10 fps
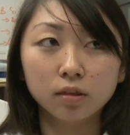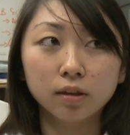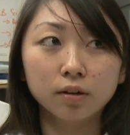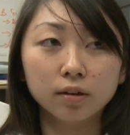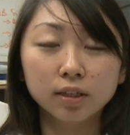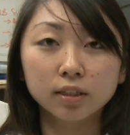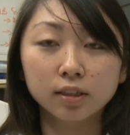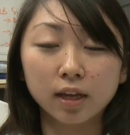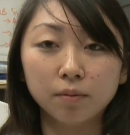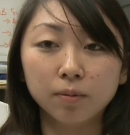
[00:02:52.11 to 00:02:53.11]
there
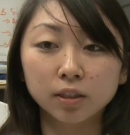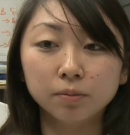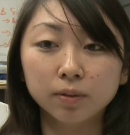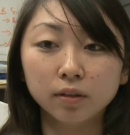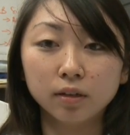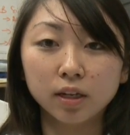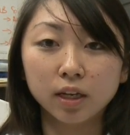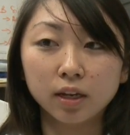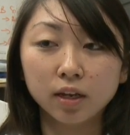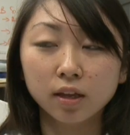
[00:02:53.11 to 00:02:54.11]
is that possibility